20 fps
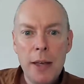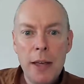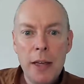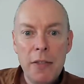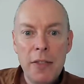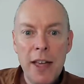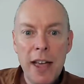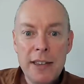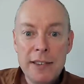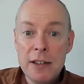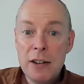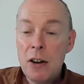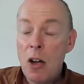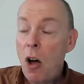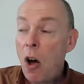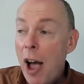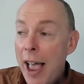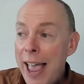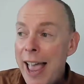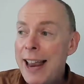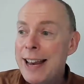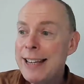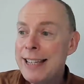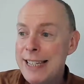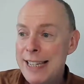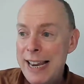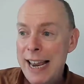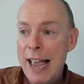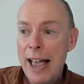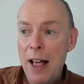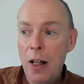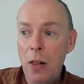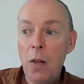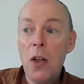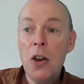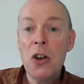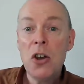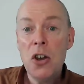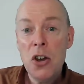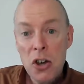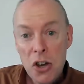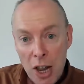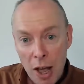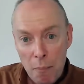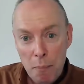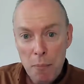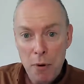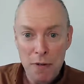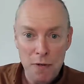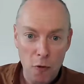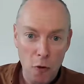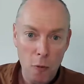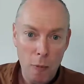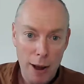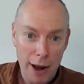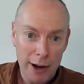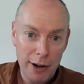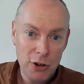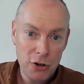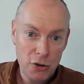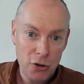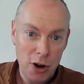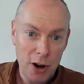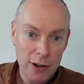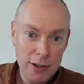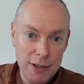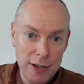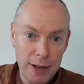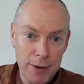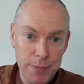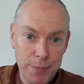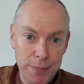There's an INTL number format constructor,